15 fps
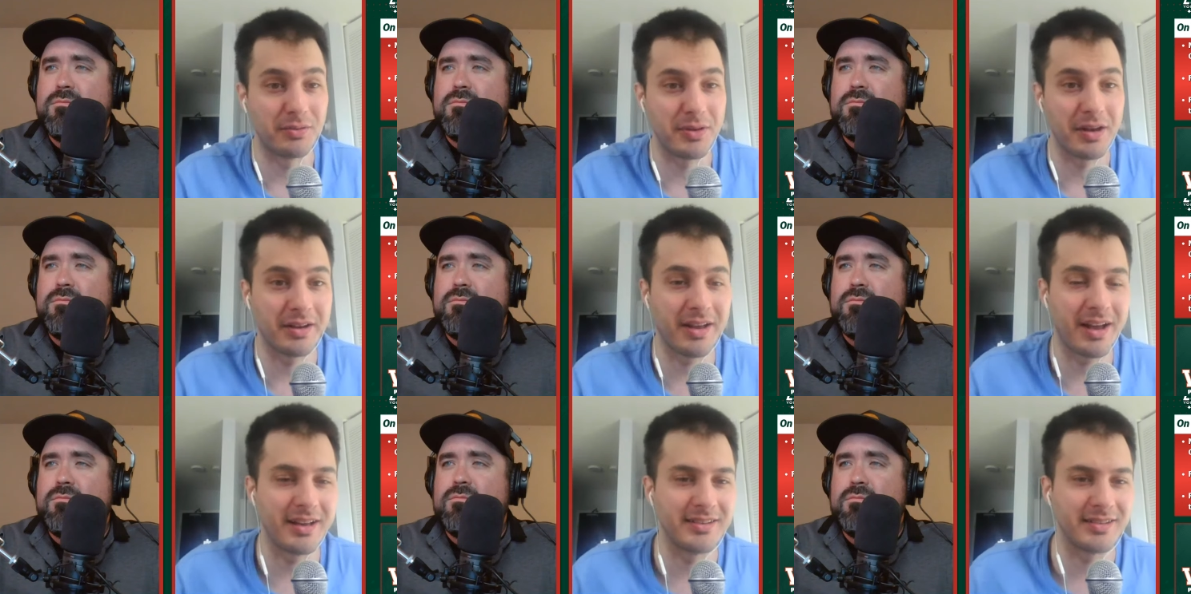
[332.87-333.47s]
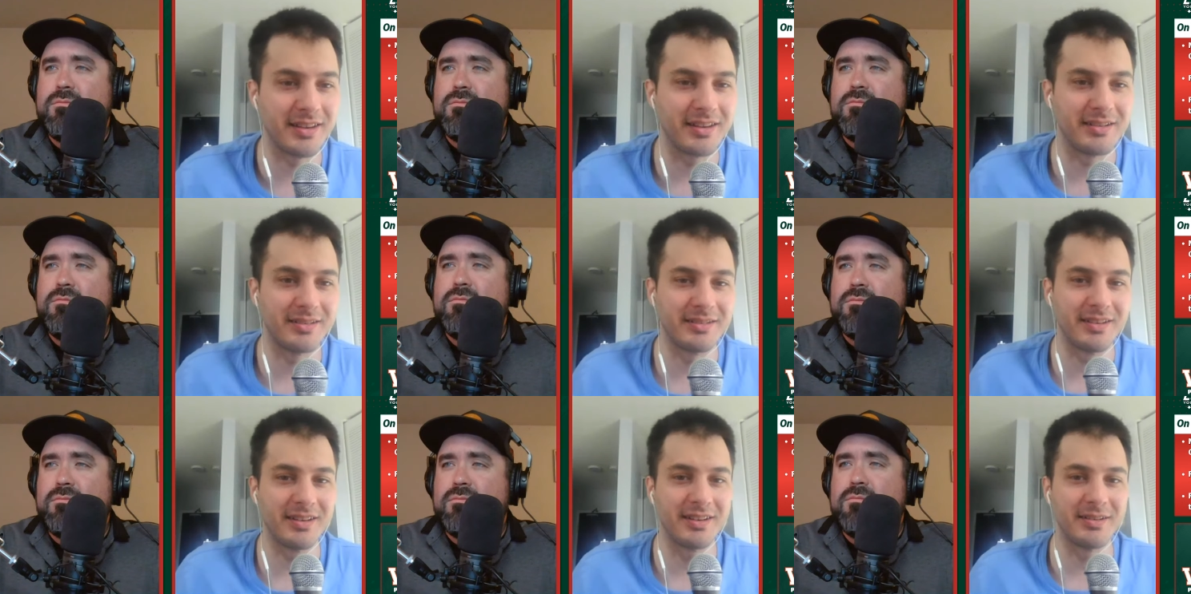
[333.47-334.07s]
Speaker 1: young guys that,
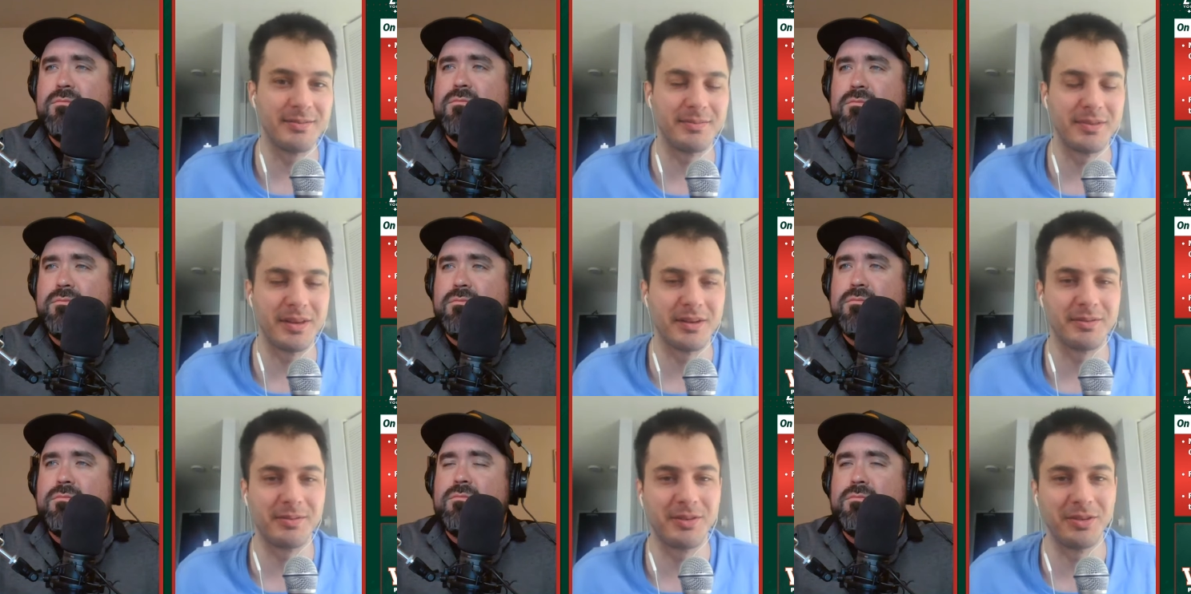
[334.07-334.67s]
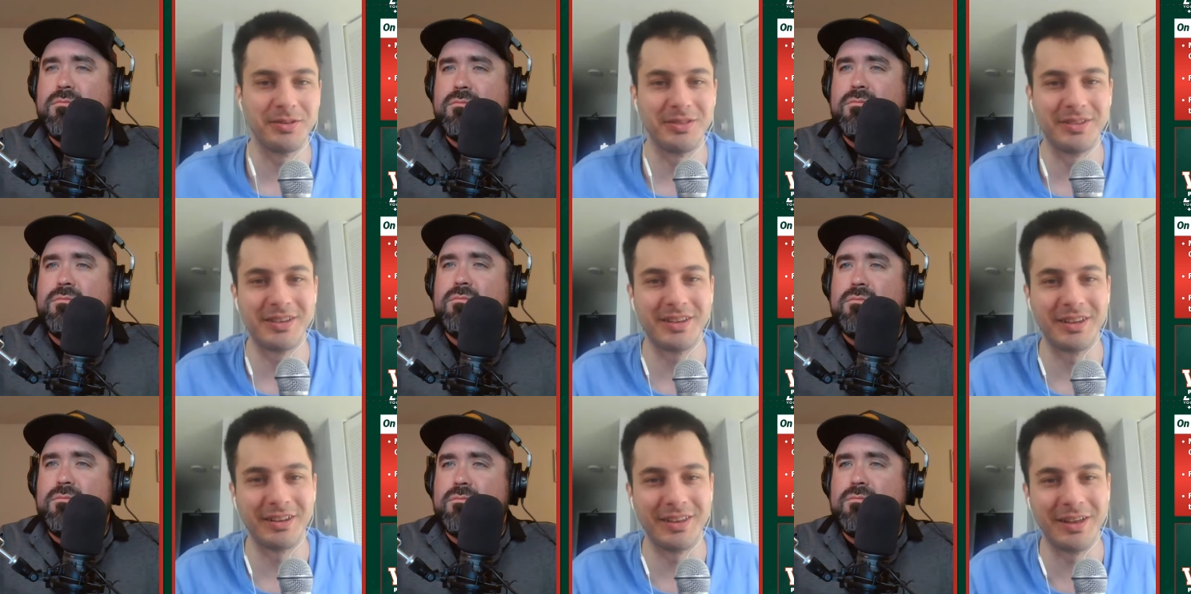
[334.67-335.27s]
uh, you know, could,
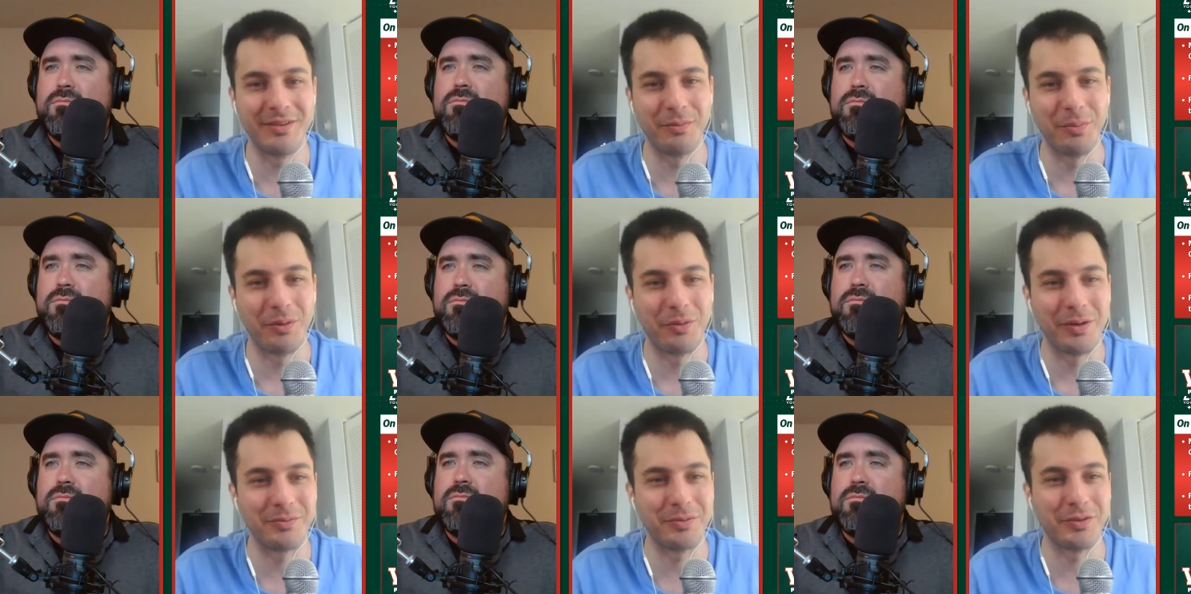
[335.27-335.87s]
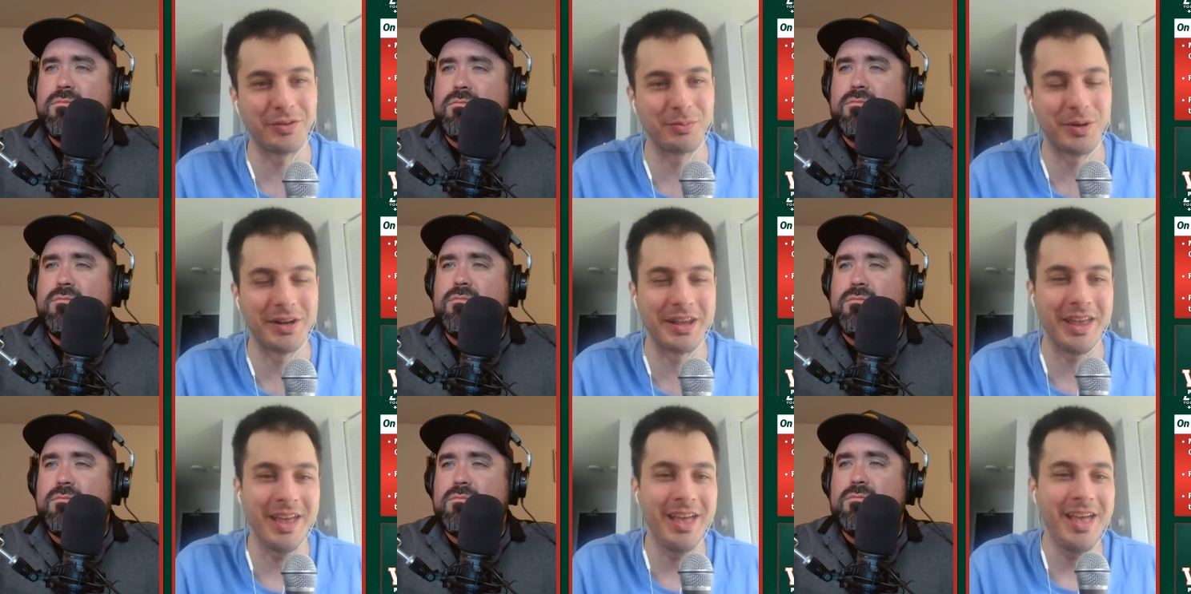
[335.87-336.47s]
could give him a run for his
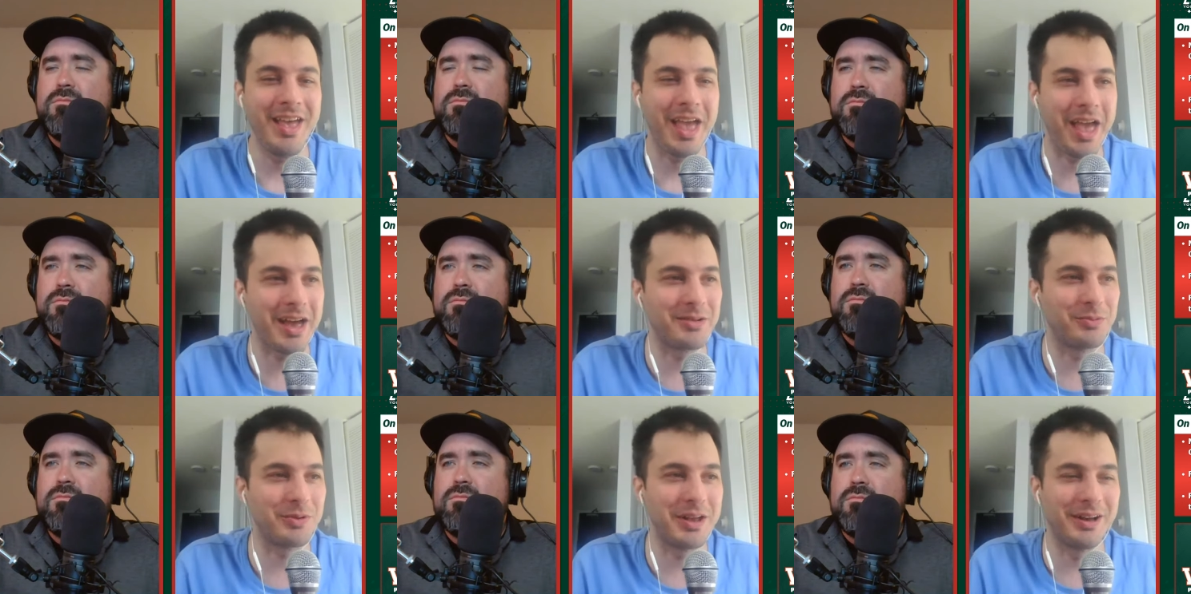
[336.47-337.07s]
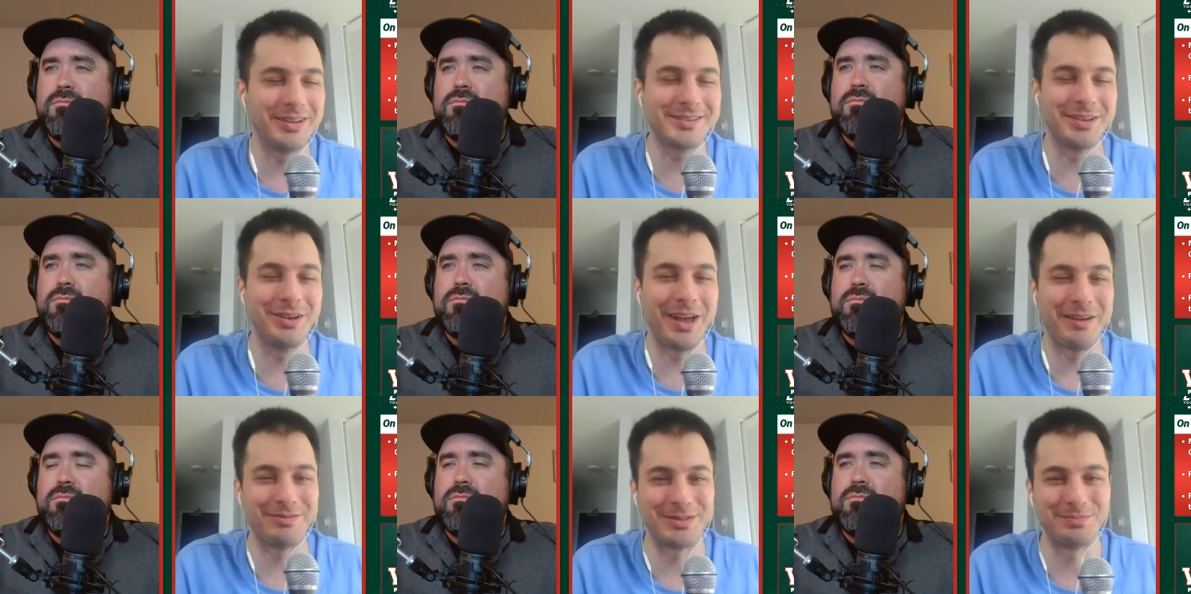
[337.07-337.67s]
money. And we also
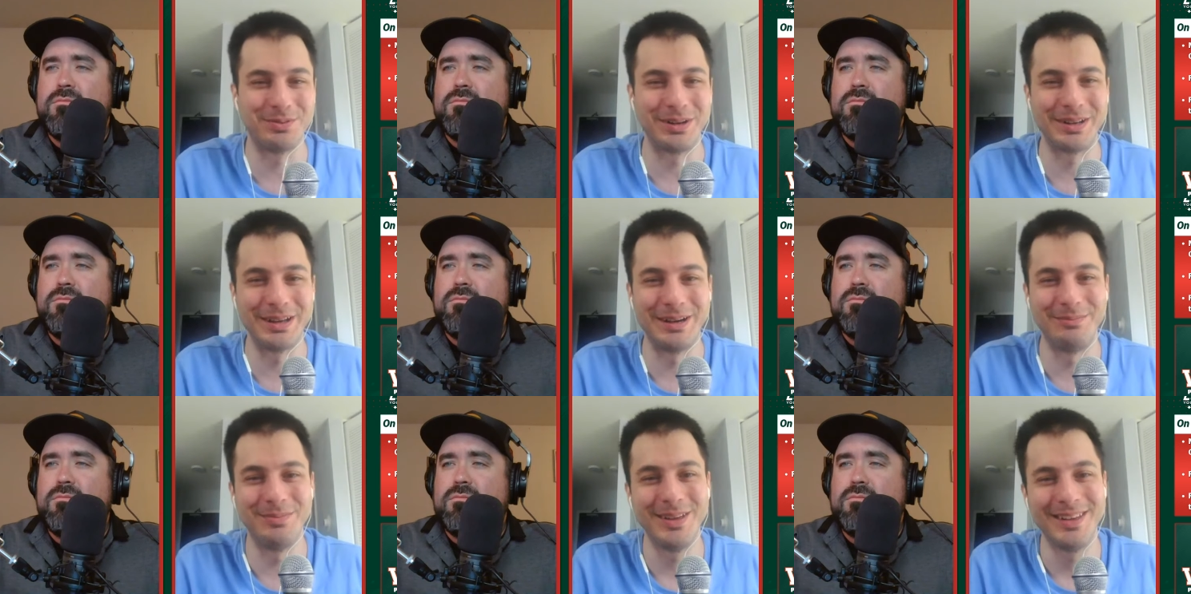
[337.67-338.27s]
have to bring up